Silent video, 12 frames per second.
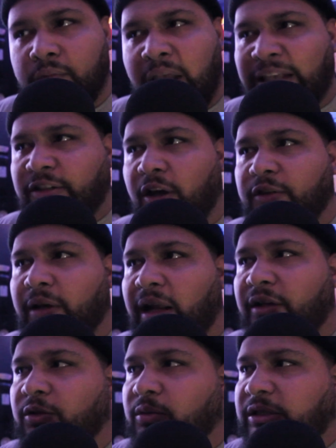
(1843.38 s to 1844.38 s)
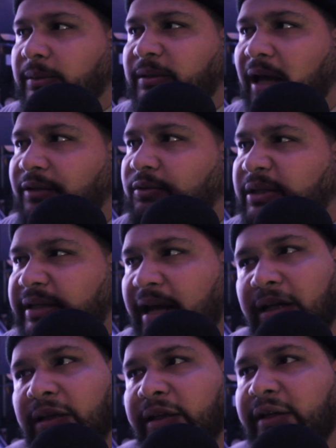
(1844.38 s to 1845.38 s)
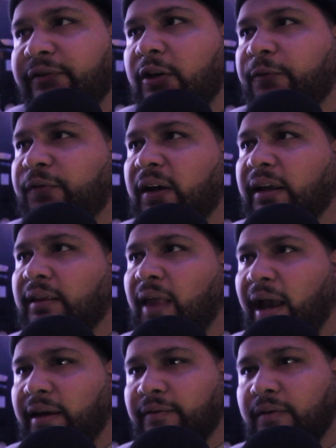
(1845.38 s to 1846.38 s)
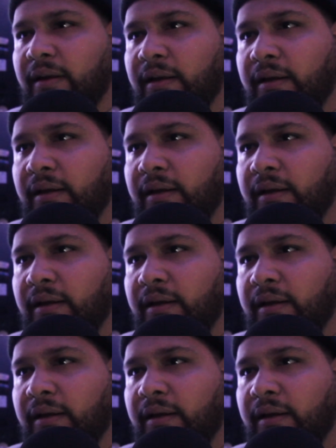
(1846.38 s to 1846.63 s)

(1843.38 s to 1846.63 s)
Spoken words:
That's all you got to do. Sometimes you just got to live your fucking life.